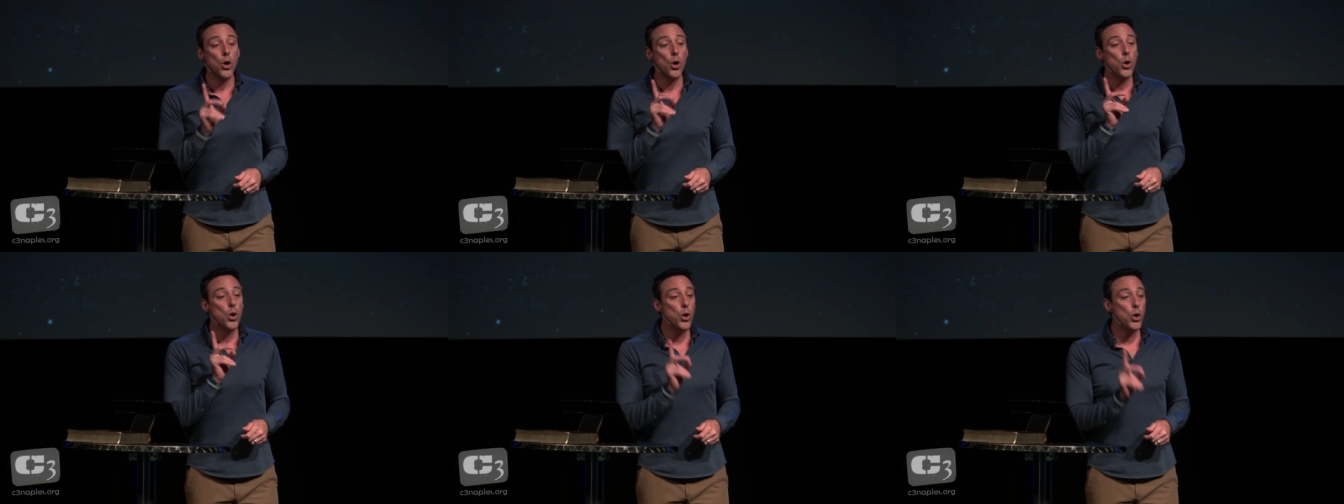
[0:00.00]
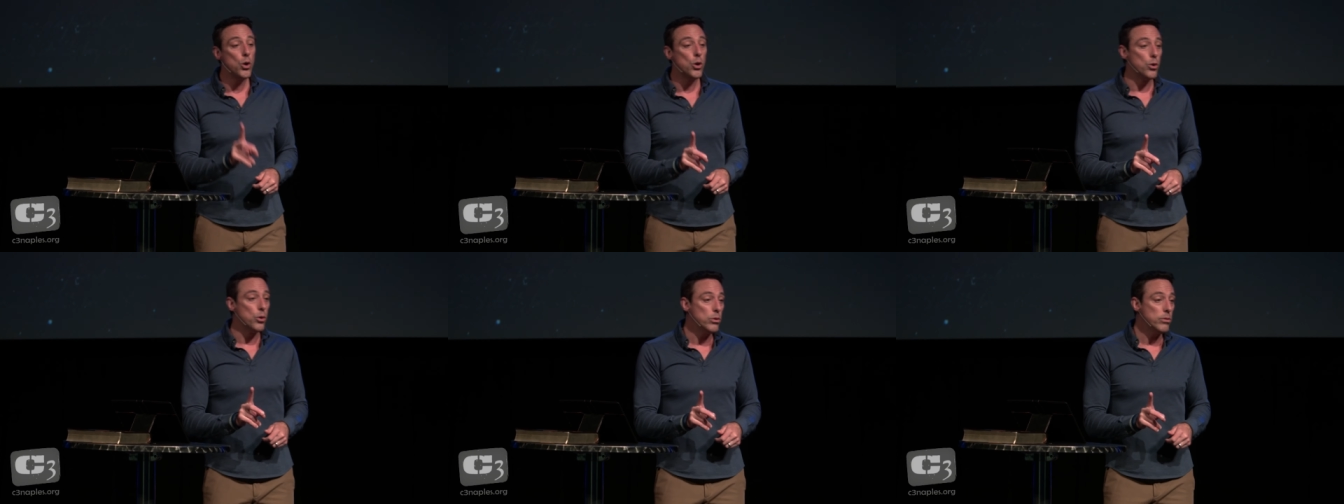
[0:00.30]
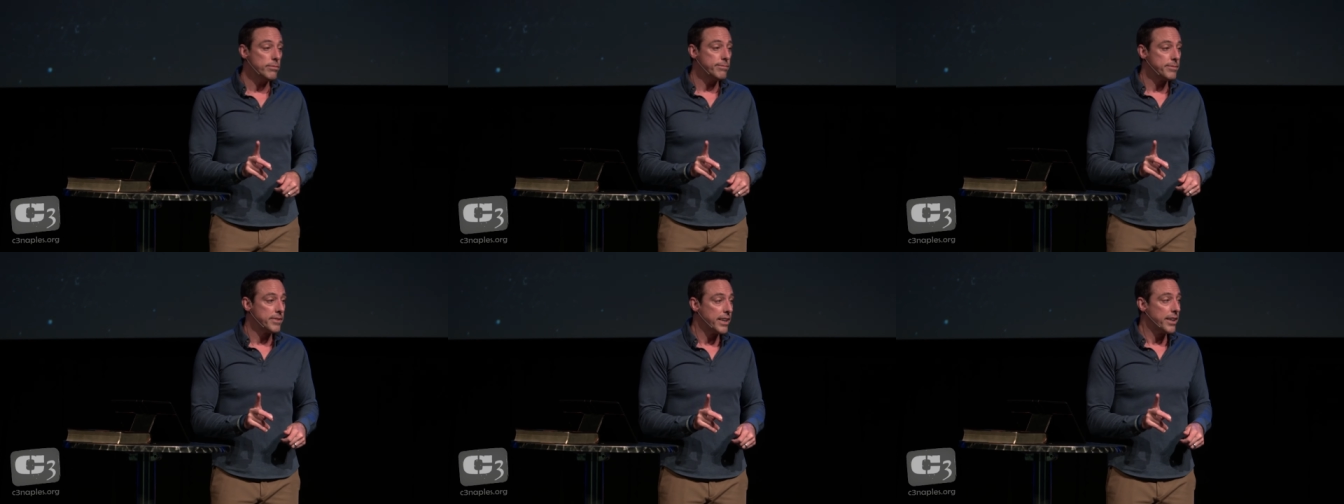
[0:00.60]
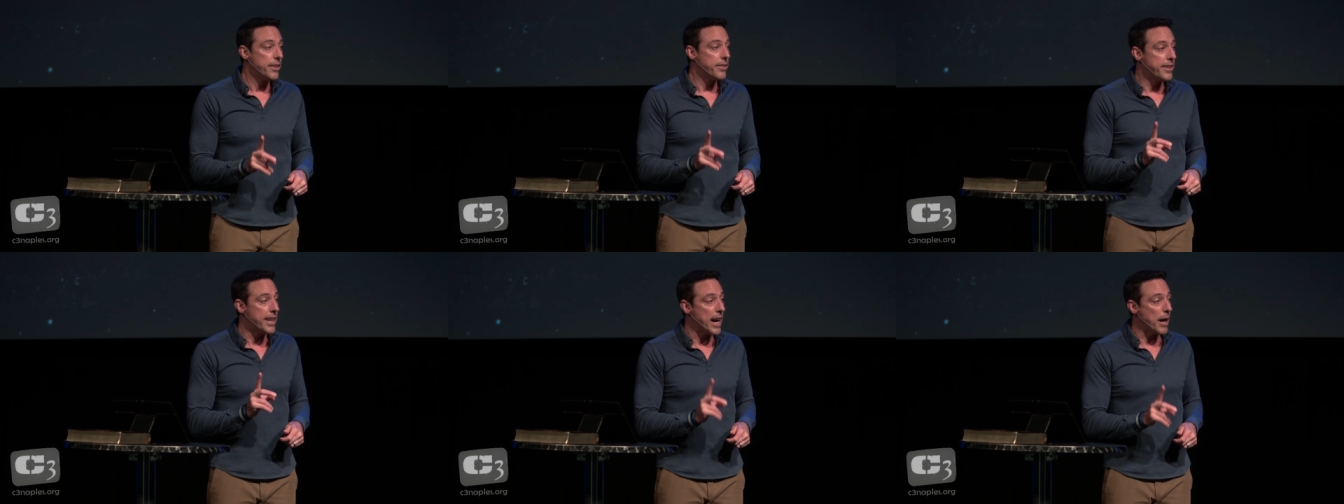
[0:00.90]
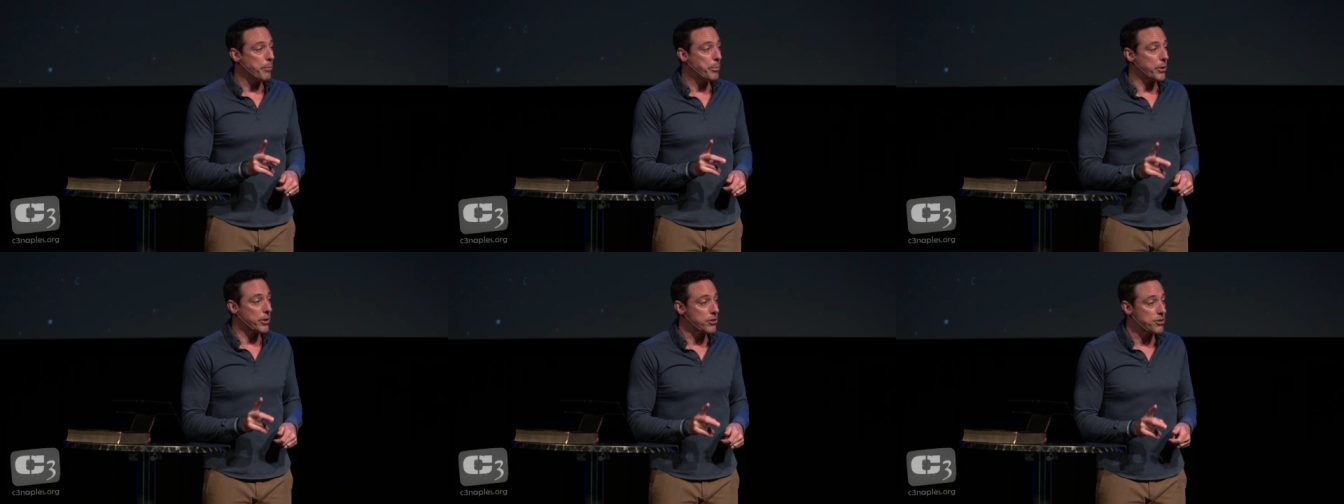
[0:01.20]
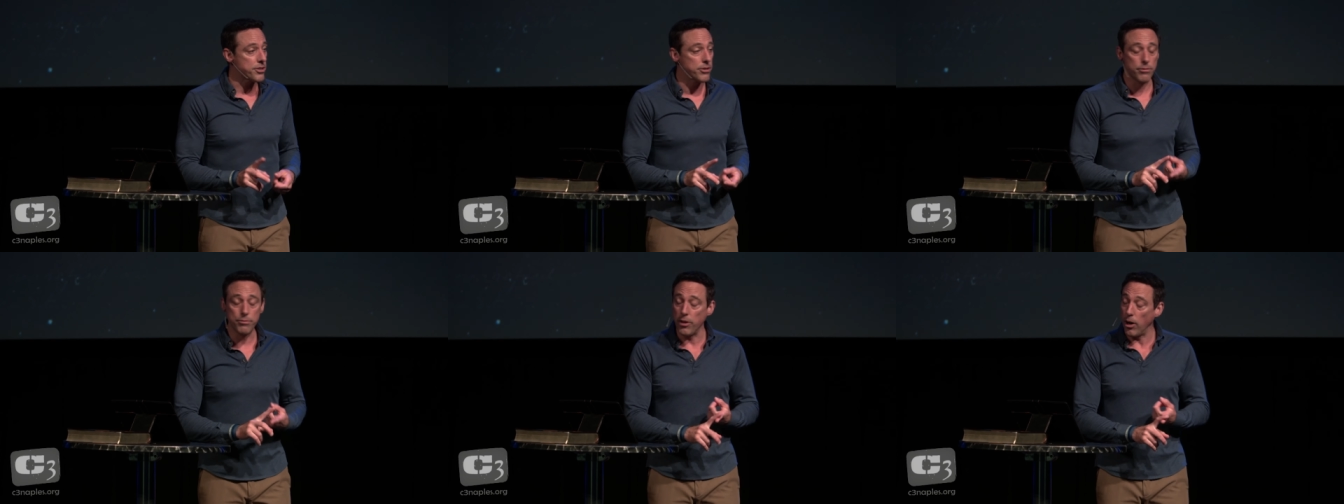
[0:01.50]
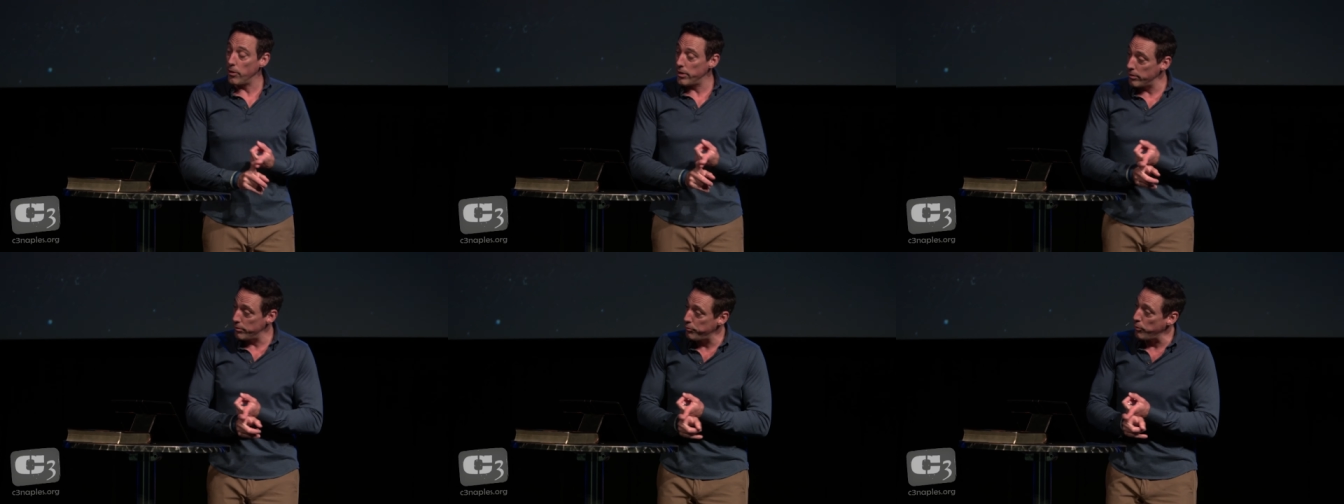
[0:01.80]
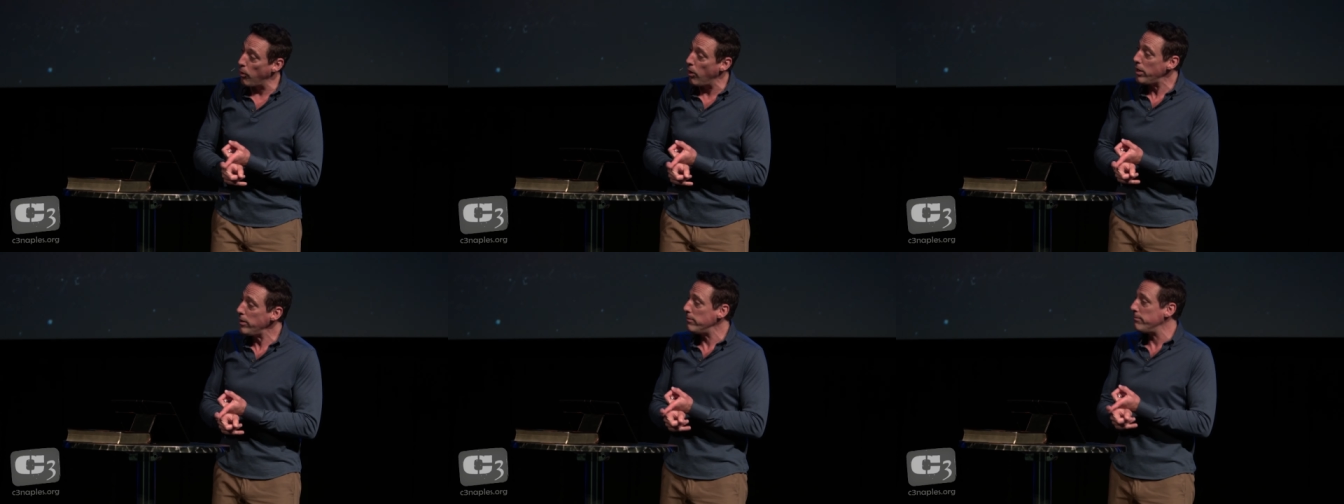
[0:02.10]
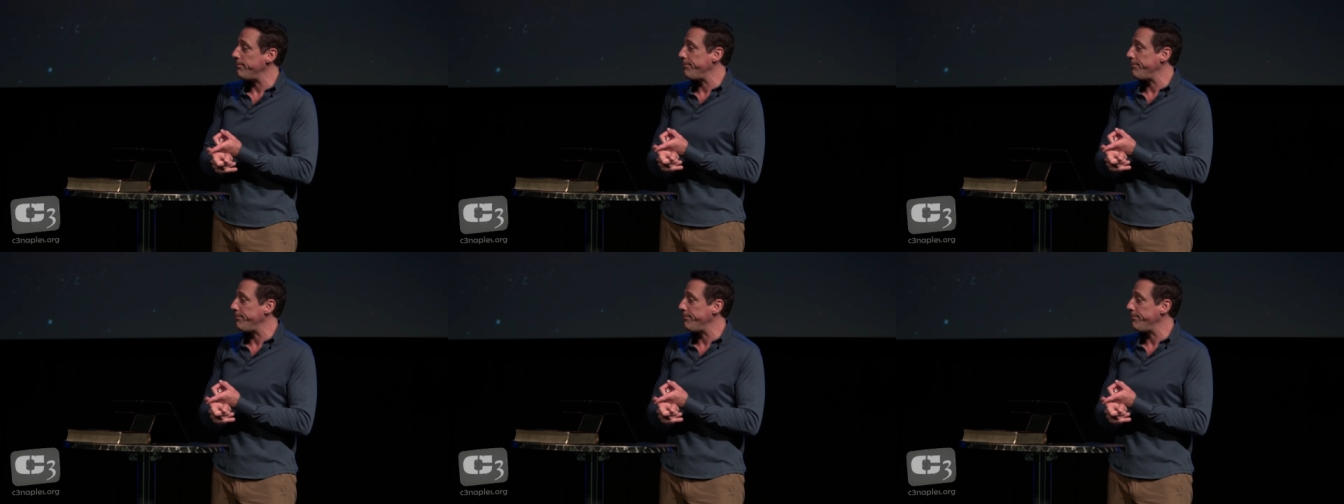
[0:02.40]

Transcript: who that person voted for,